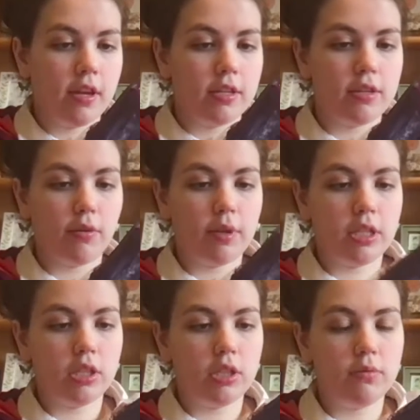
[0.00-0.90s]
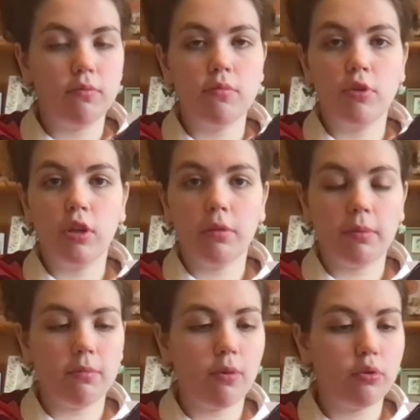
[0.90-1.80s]
So it's going to
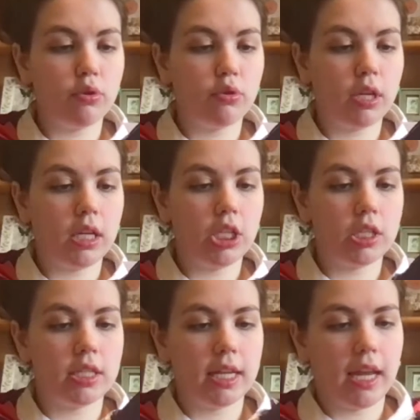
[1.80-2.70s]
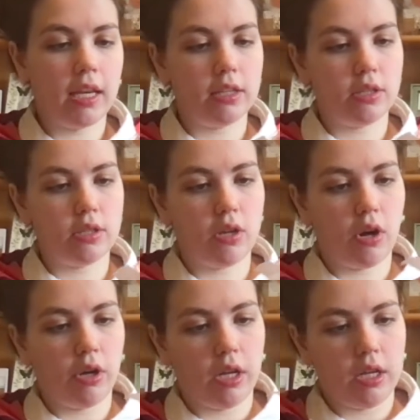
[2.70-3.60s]
be most tricky just to get it
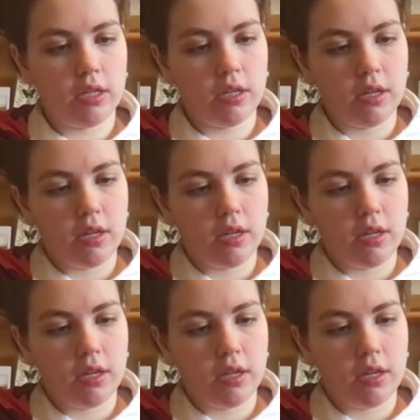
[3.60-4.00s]
started.